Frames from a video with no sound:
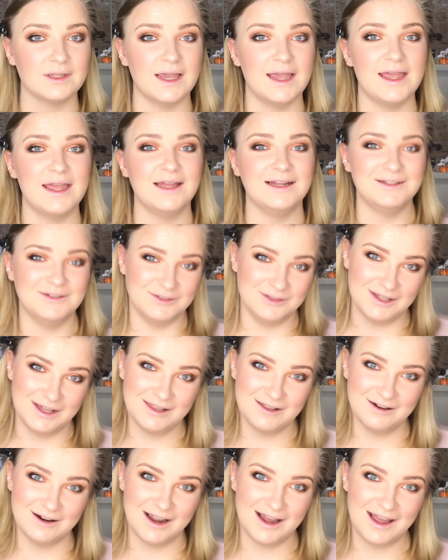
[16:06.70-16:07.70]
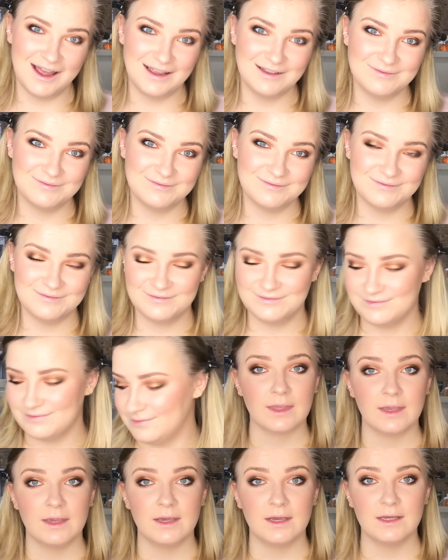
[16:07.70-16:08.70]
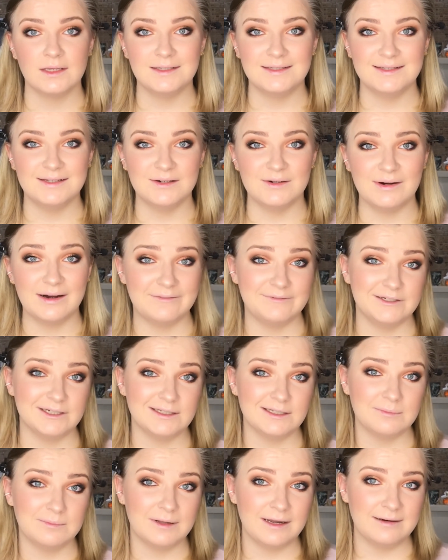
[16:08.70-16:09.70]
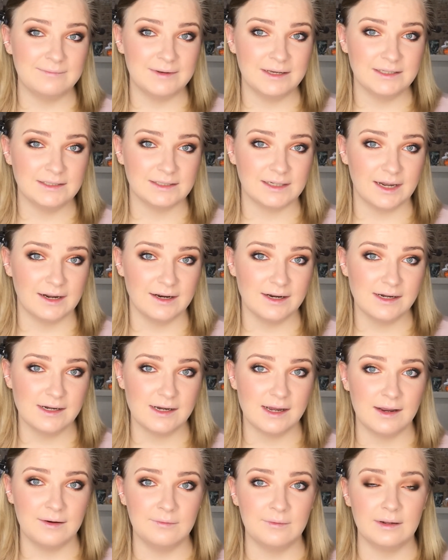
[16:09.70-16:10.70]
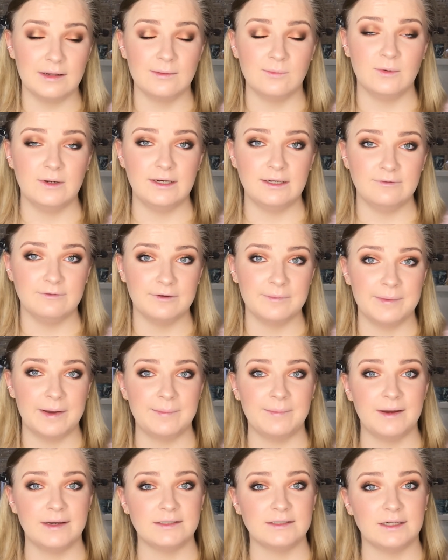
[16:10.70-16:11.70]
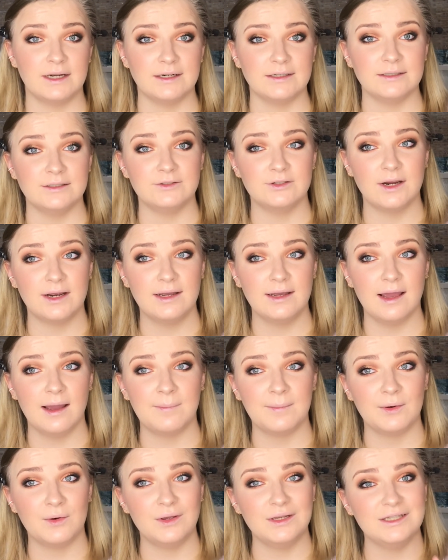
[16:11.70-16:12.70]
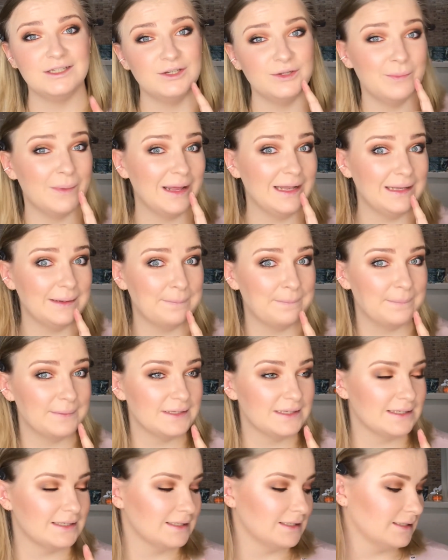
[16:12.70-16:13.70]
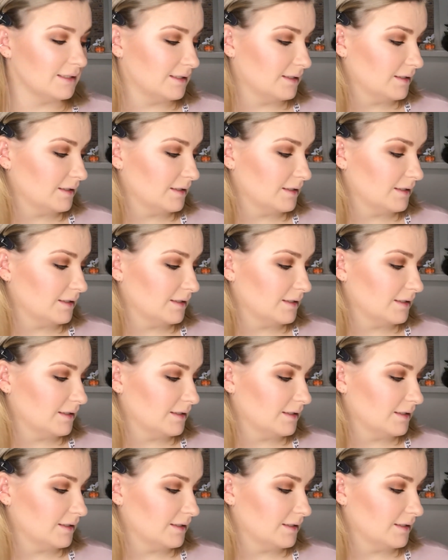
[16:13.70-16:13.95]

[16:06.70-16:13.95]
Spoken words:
And do the other eye. So I've just applied mascara, and while I'm waiting for my mascara to dry, I'm going to do my lips.